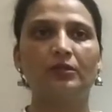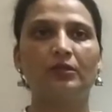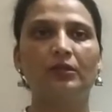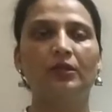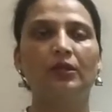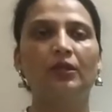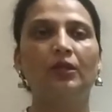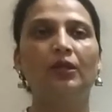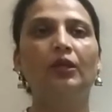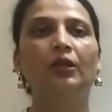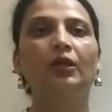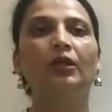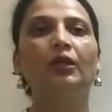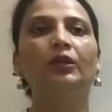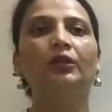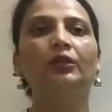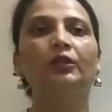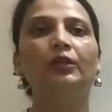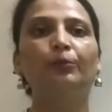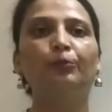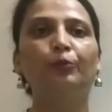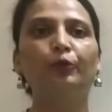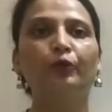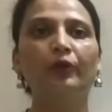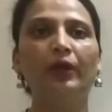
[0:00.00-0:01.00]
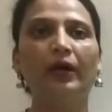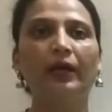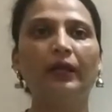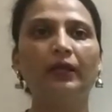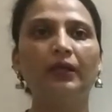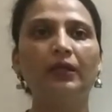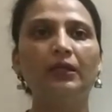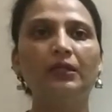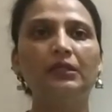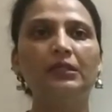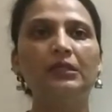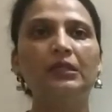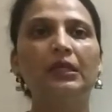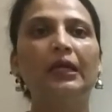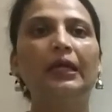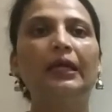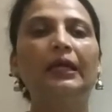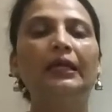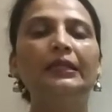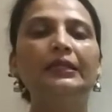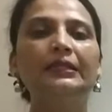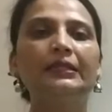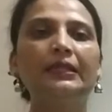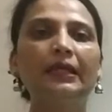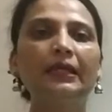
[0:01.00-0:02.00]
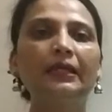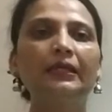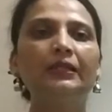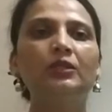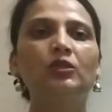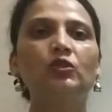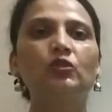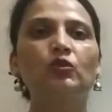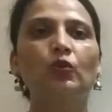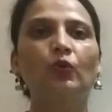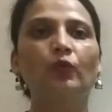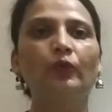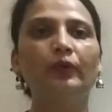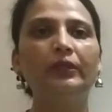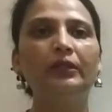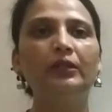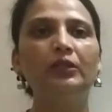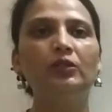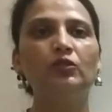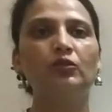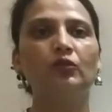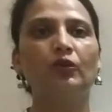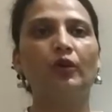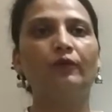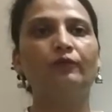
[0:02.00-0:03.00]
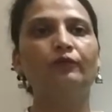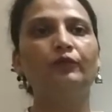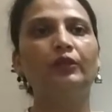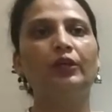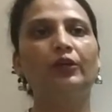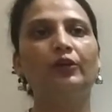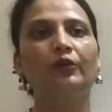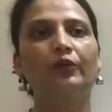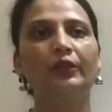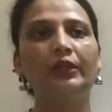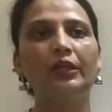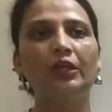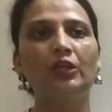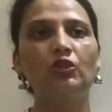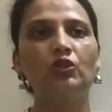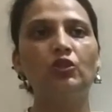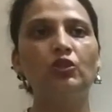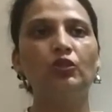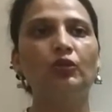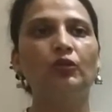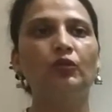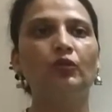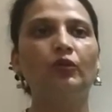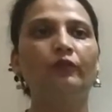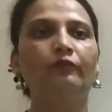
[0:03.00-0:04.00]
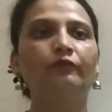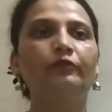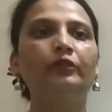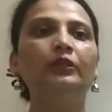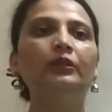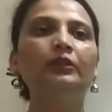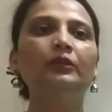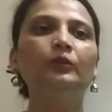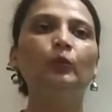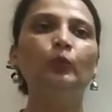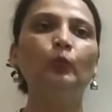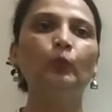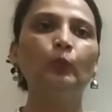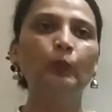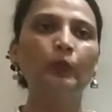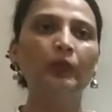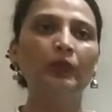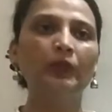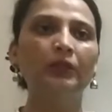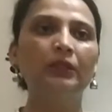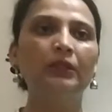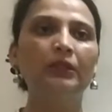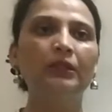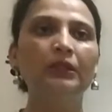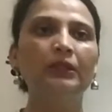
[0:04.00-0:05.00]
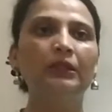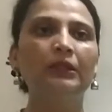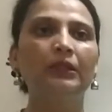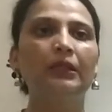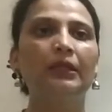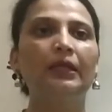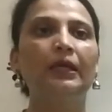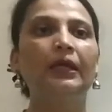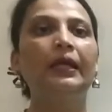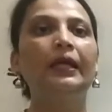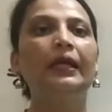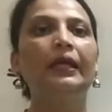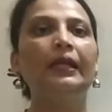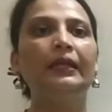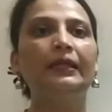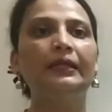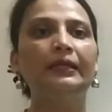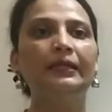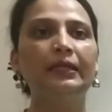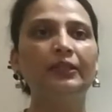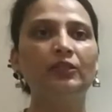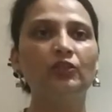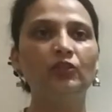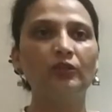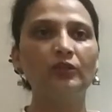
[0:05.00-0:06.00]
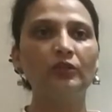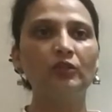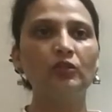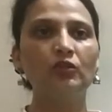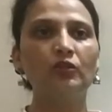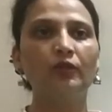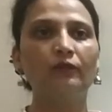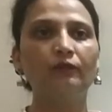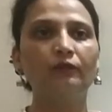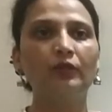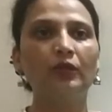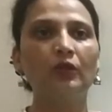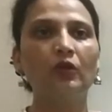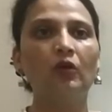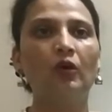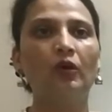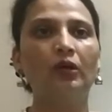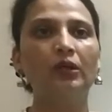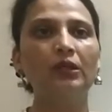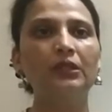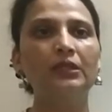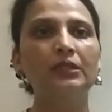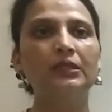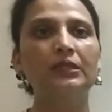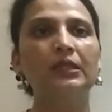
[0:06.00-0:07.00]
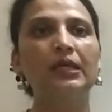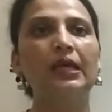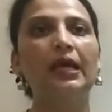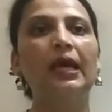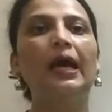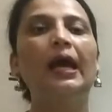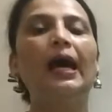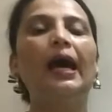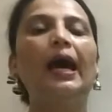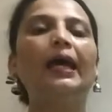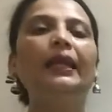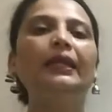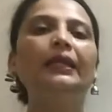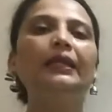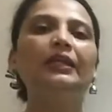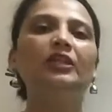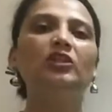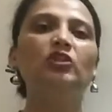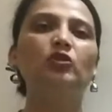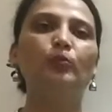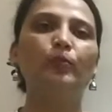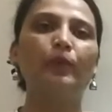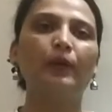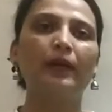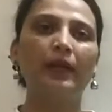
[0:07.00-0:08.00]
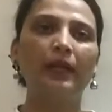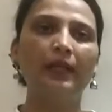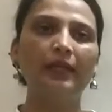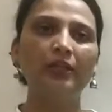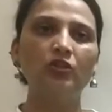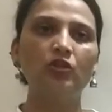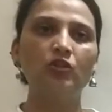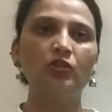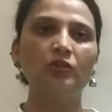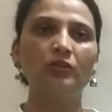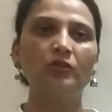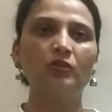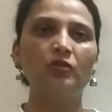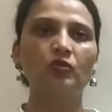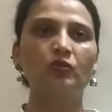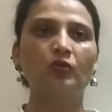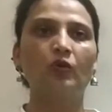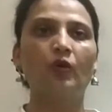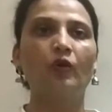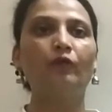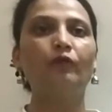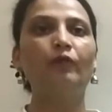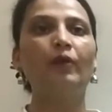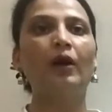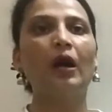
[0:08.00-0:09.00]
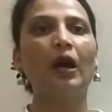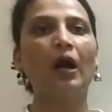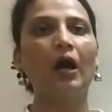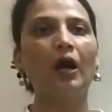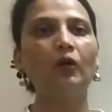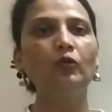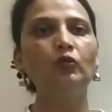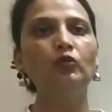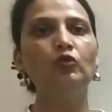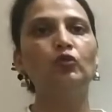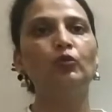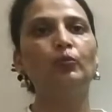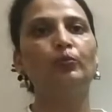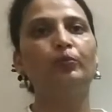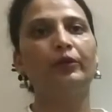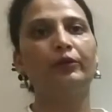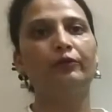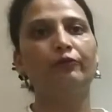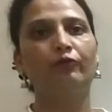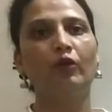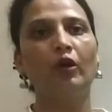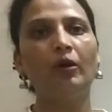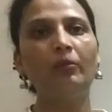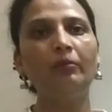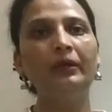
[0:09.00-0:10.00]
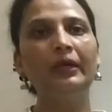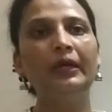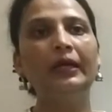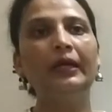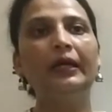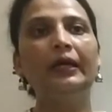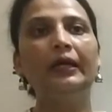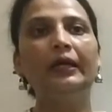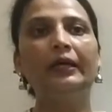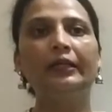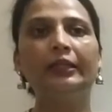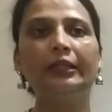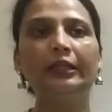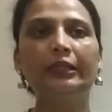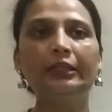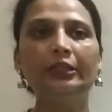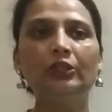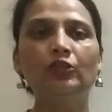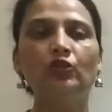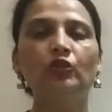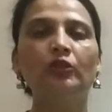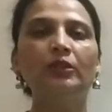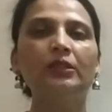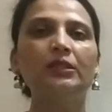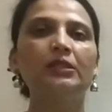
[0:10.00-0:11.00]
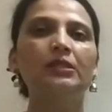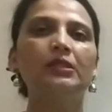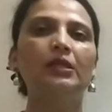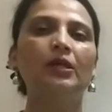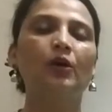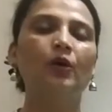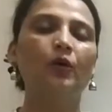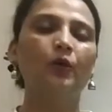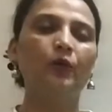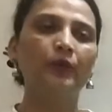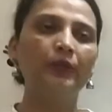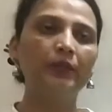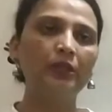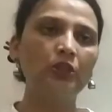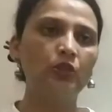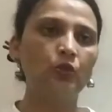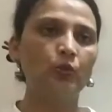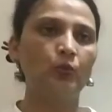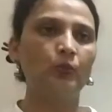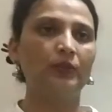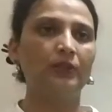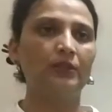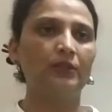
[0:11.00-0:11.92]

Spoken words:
The Puranas tell stories of the creation of the world, legends of the gods, and explanations of how to perform religious rituals.